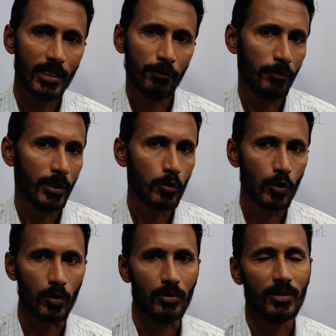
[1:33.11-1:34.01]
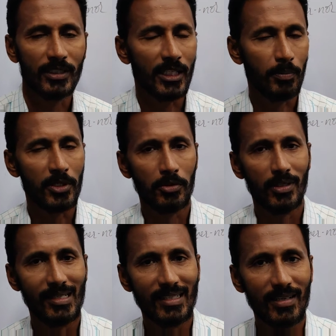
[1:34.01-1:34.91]
if we go deep into
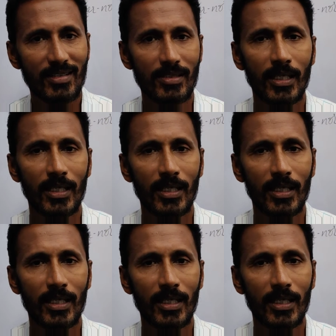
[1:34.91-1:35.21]
the details,